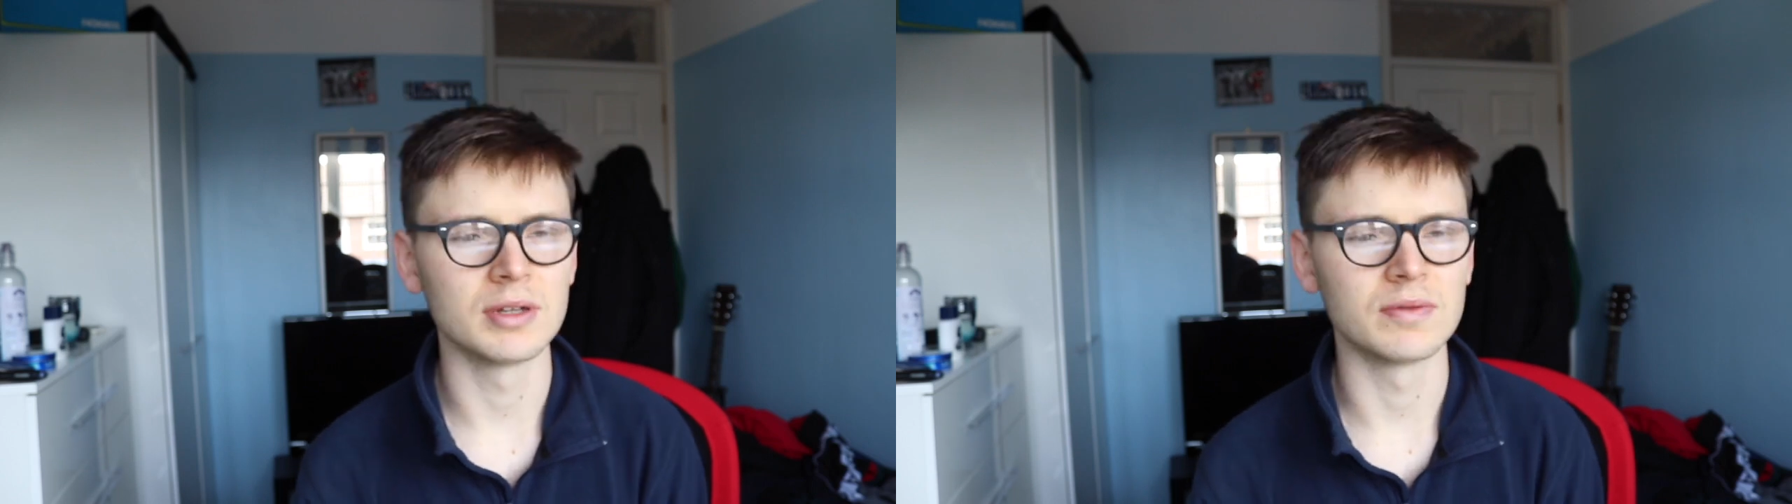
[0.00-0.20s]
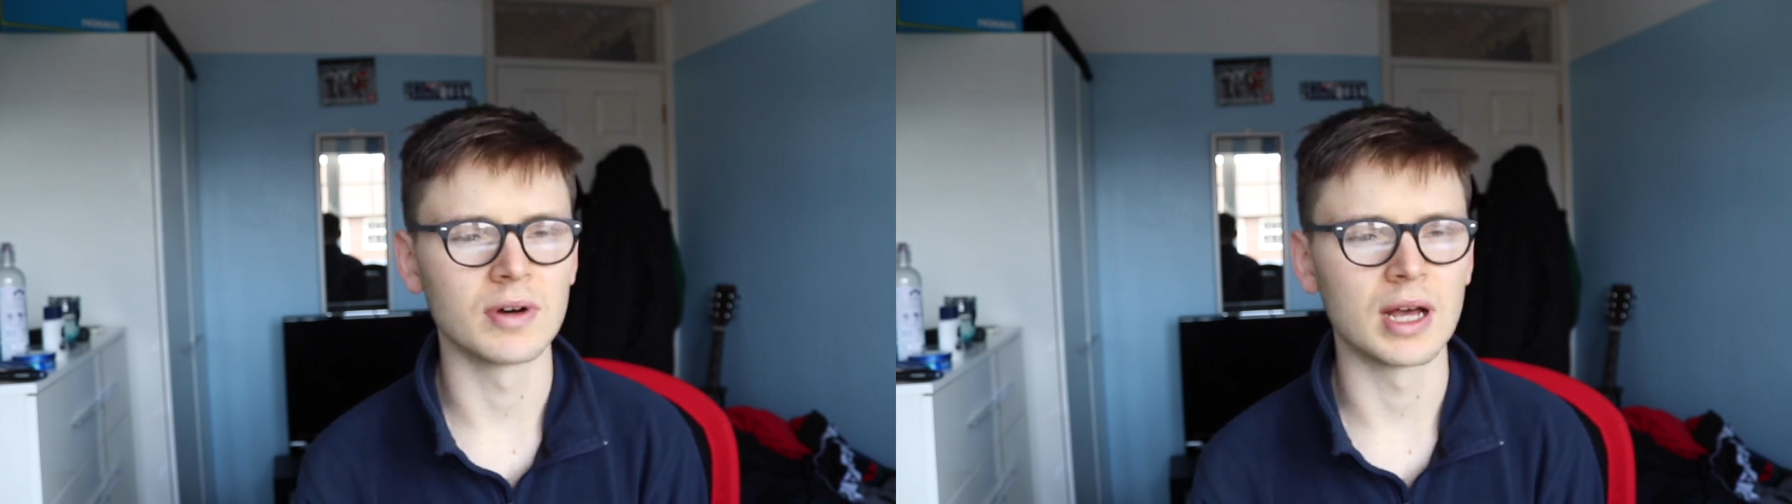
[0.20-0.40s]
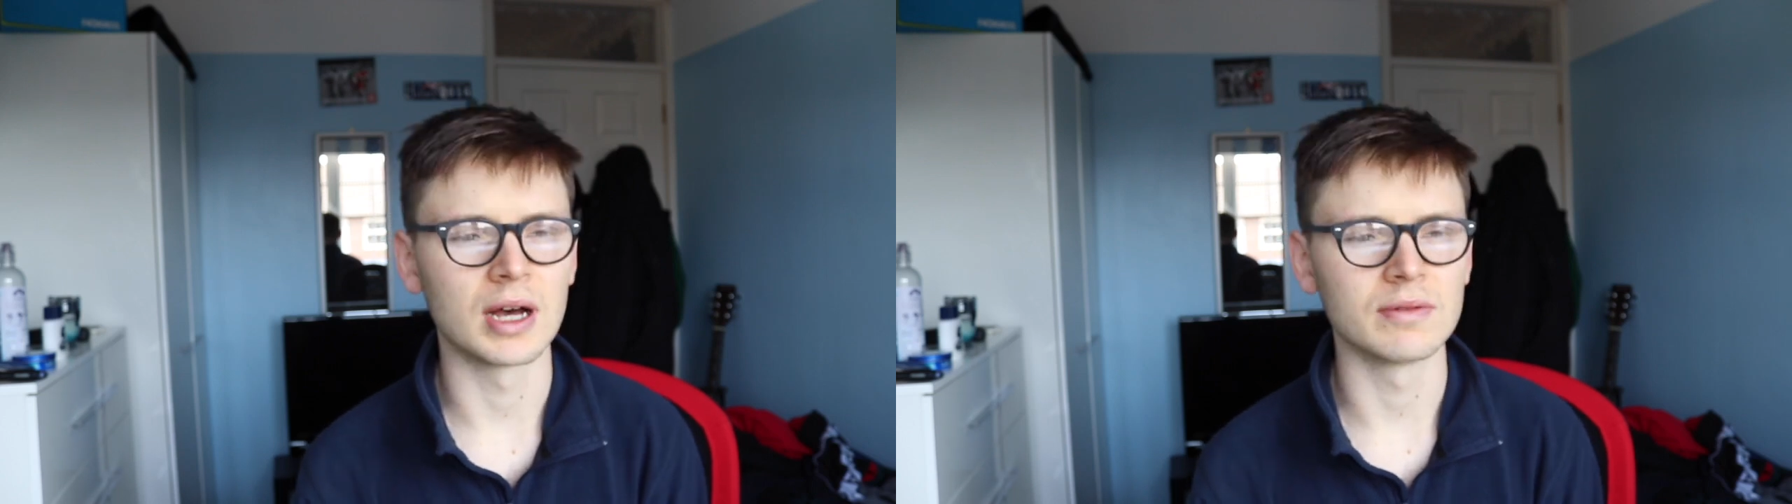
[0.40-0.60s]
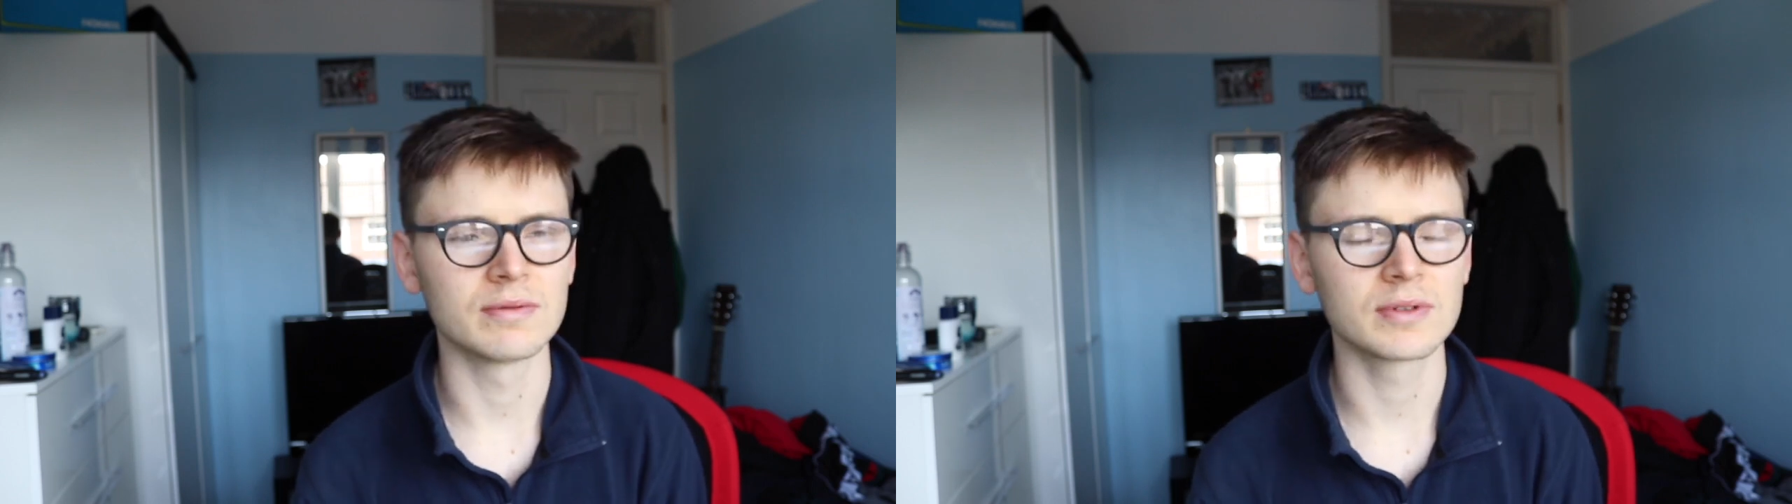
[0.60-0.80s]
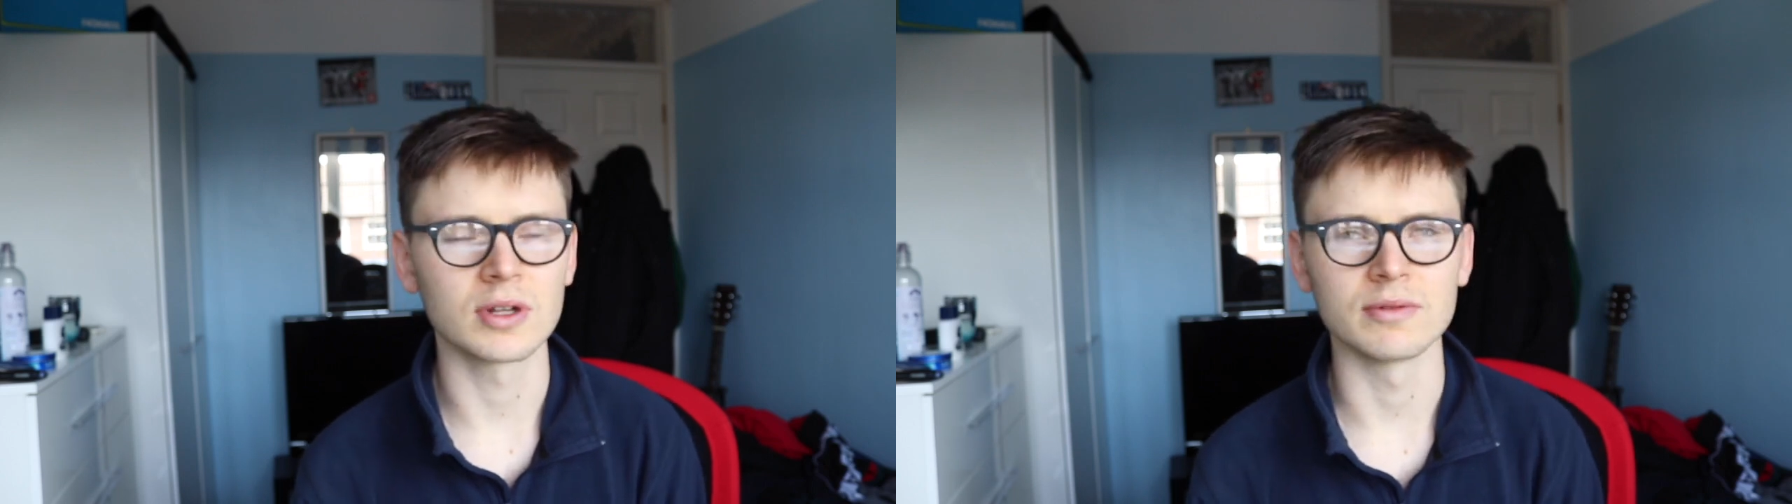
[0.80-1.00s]
if I
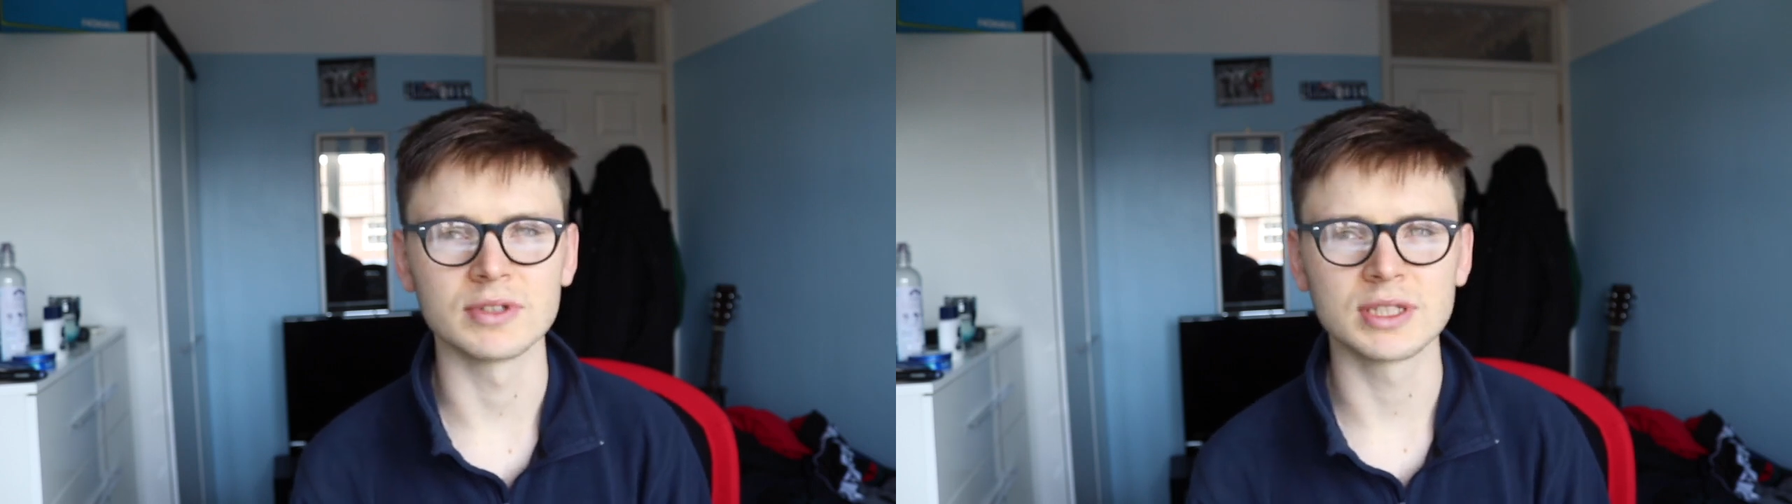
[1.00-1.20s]
have kind of a